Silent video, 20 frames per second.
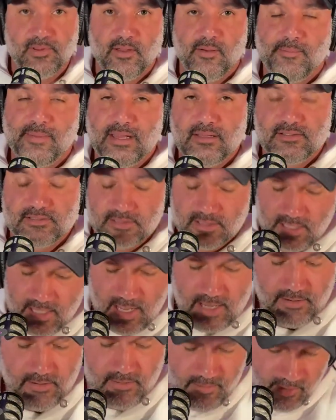my little
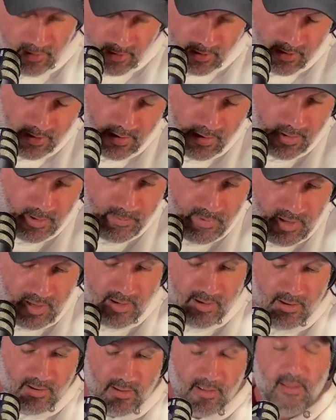Staccato,
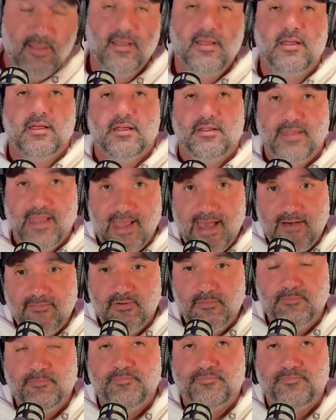but they have them.